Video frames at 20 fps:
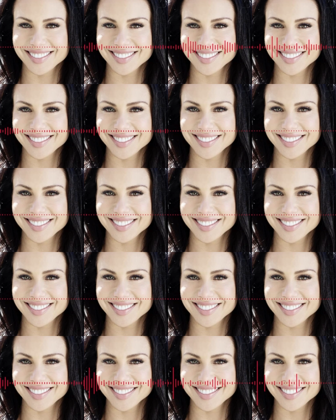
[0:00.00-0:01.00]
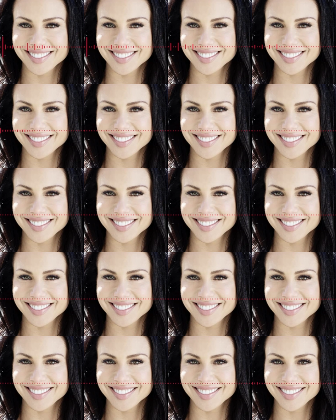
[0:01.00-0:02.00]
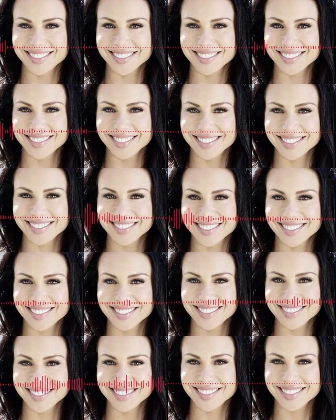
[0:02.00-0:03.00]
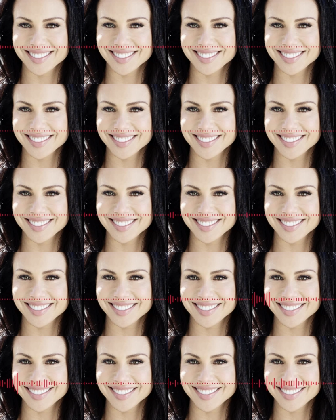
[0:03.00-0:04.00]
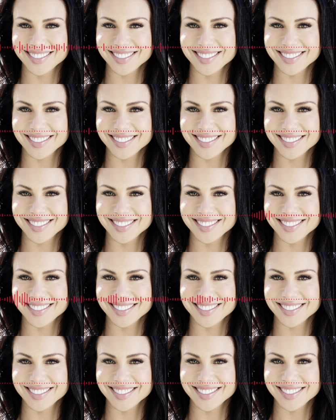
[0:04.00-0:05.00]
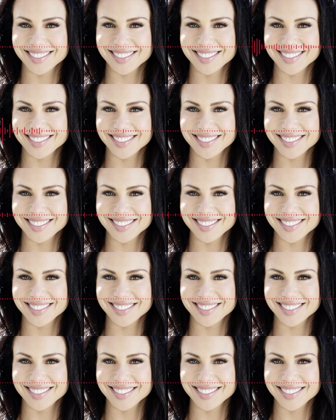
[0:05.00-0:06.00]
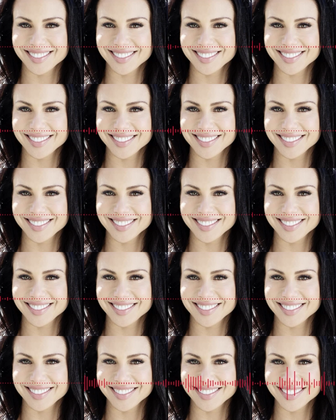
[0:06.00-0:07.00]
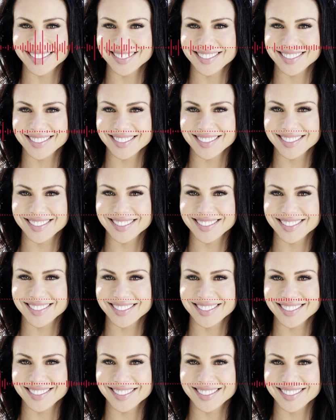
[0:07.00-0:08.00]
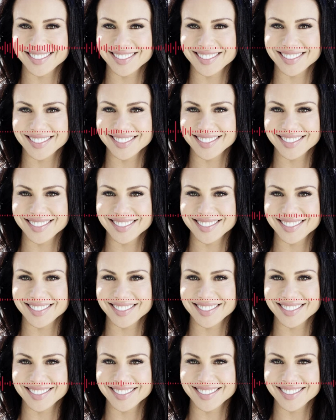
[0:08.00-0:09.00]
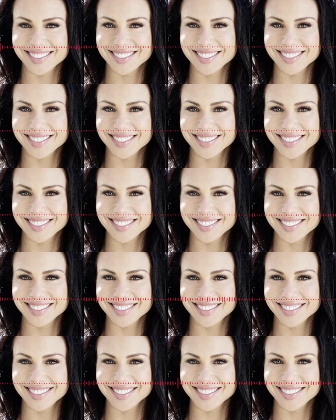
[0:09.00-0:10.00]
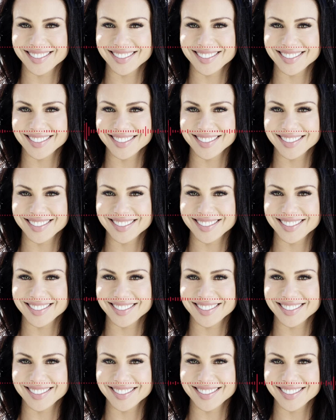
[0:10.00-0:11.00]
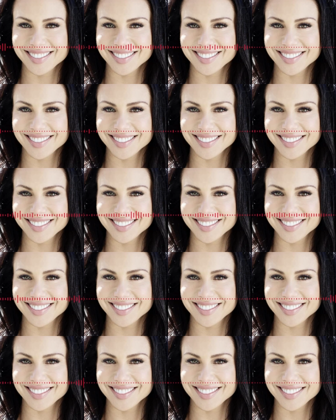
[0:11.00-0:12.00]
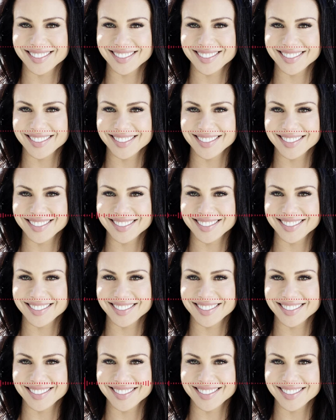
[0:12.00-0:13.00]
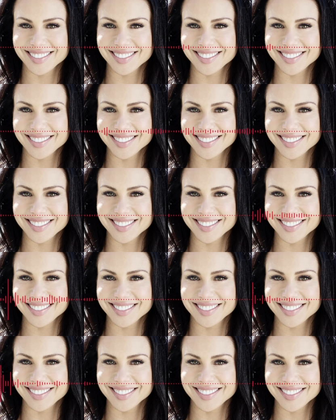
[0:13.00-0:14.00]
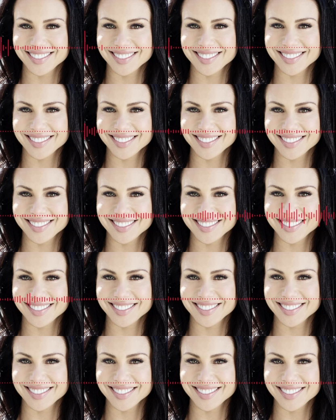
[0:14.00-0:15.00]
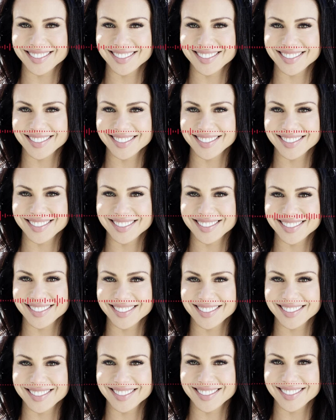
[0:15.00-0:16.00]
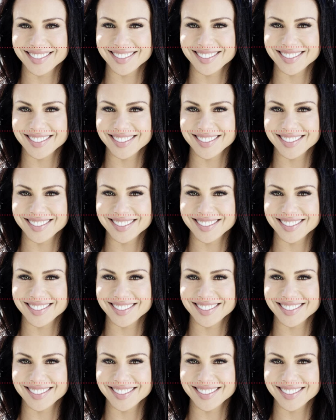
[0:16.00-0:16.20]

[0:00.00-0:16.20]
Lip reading: Got it. So like what happens if someone is fasting until noon, then they're eating a salad with like only a little bit of meat, maybe 20 grams of protein, and then they're eating 150 grams of protein at night. What is going to happen to them over time?